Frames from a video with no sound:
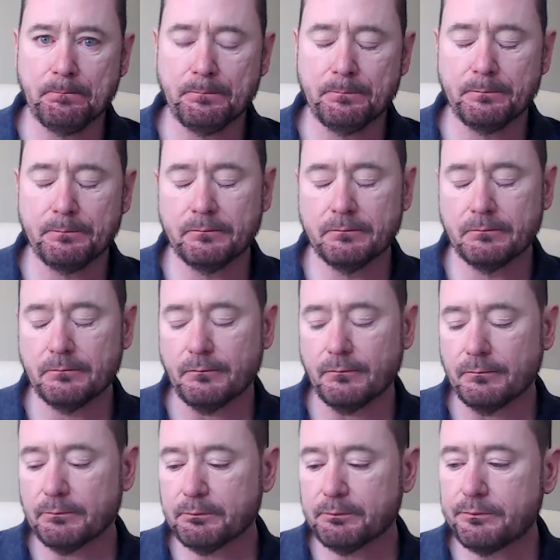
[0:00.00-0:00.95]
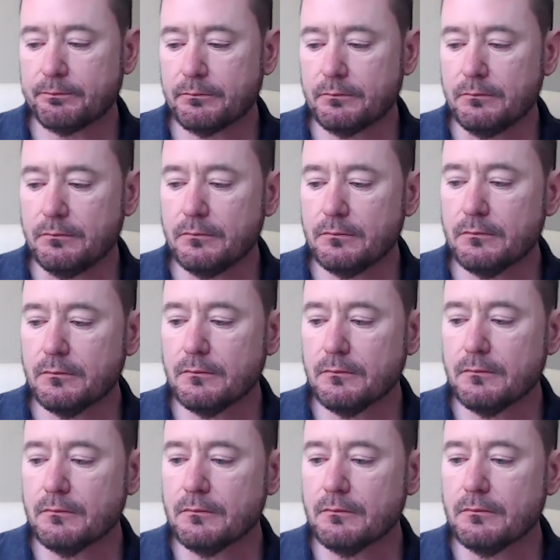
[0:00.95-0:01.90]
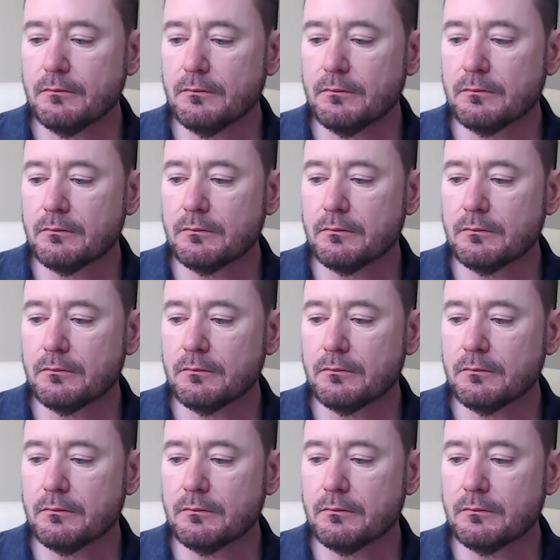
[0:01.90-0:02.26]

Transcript: (silence)